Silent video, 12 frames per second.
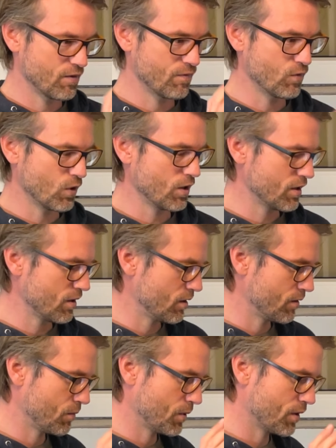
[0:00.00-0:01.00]
wort
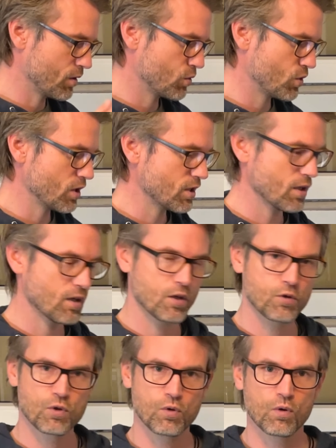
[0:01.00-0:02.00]
with nutrition
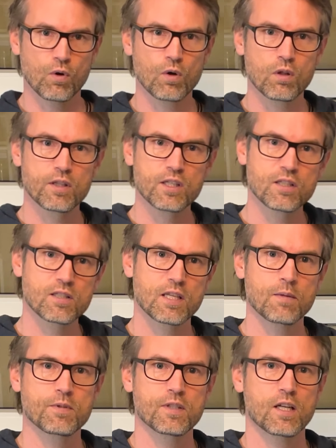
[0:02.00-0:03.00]
and doing all these
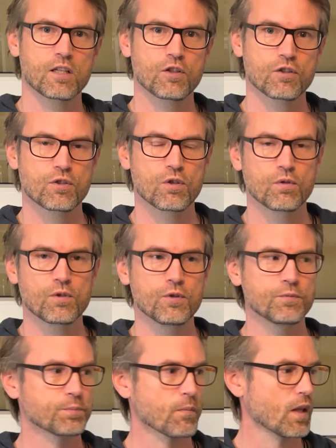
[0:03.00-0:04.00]
steps that I just told you,